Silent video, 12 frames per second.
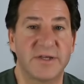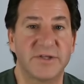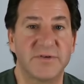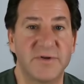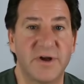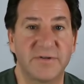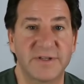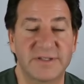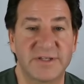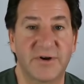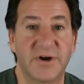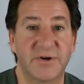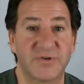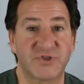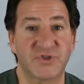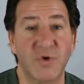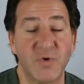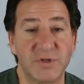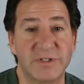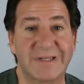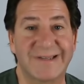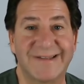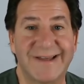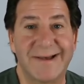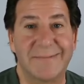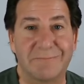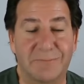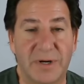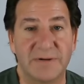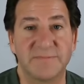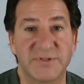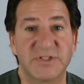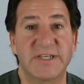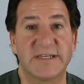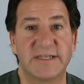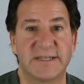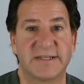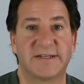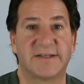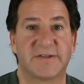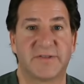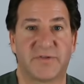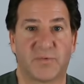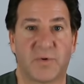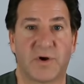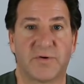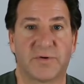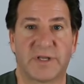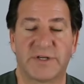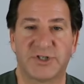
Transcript: you know that there are certainly bumps in the road.